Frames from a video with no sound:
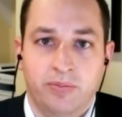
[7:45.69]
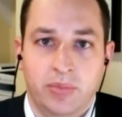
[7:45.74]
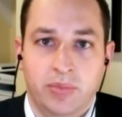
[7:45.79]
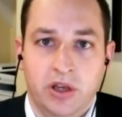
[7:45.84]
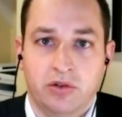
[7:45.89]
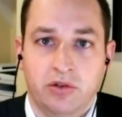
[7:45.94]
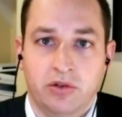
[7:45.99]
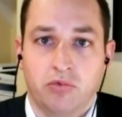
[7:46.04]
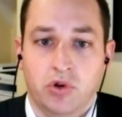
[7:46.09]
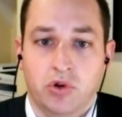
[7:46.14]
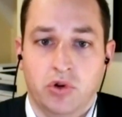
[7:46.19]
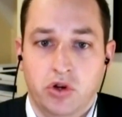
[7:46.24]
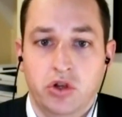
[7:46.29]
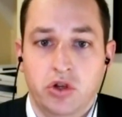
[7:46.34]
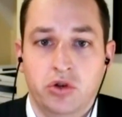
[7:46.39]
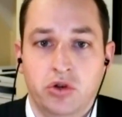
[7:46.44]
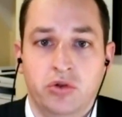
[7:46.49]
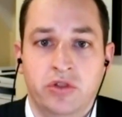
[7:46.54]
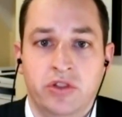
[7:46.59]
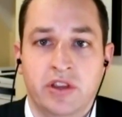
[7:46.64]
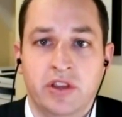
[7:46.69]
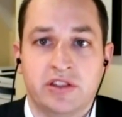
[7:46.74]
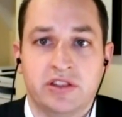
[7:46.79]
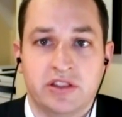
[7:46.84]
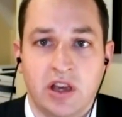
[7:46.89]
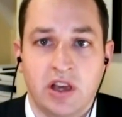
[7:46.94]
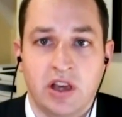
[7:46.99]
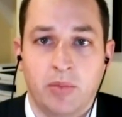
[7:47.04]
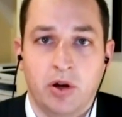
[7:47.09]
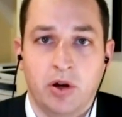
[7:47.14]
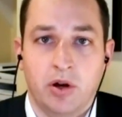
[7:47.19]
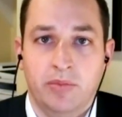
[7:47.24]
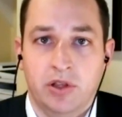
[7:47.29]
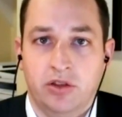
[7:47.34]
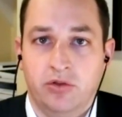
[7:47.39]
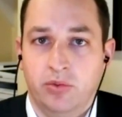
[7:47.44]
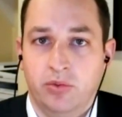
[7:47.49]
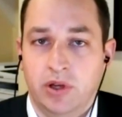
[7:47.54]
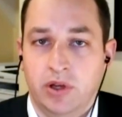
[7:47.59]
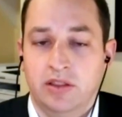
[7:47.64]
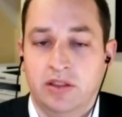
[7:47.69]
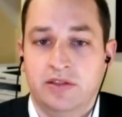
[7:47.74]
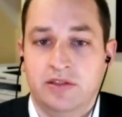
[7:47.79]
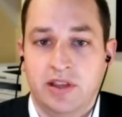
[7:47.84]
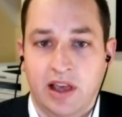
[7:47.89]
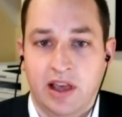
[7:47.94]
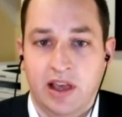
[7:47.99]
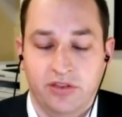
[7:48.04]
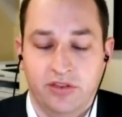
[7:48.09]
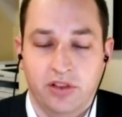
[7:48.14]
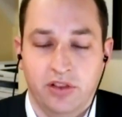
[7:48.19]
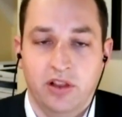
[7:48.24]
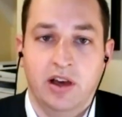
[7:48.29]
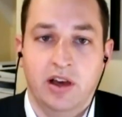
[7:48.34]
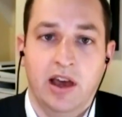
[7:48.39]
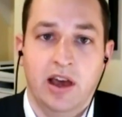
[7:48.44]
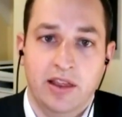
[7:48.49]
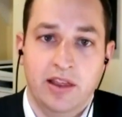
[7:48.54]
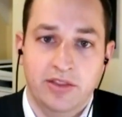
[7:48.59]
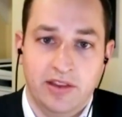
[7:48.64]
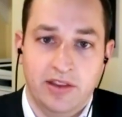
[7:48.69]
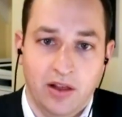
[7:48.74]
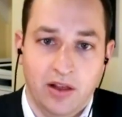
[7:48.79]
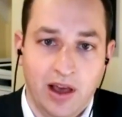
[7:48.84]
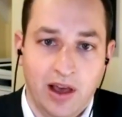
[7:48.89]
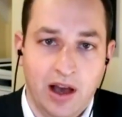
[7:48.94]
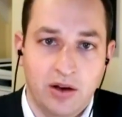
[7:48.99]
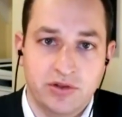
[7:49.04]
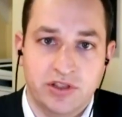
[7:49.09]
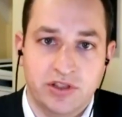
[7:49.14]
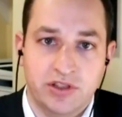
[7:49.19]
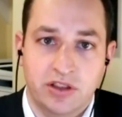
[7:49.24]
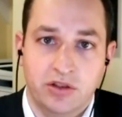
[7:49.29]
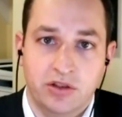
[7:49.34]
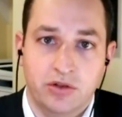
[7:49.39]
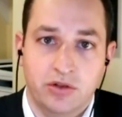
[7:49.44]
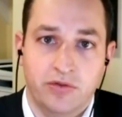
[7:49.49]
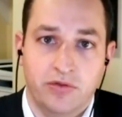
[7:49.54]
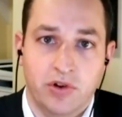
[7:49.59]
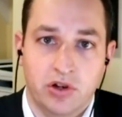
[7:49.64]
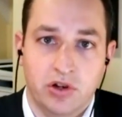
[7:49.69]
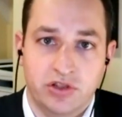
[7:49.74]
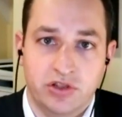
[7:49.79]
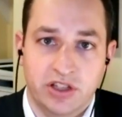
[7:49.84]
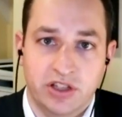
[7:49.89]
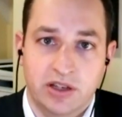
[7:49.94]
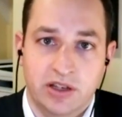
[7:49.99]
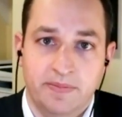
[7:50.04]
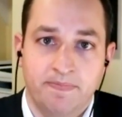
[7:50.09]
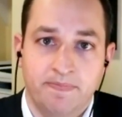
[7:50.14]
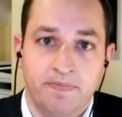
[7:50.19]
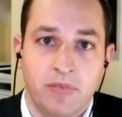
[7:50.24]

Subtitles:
being renewed this summer between Tesla and Dalhousie, the university.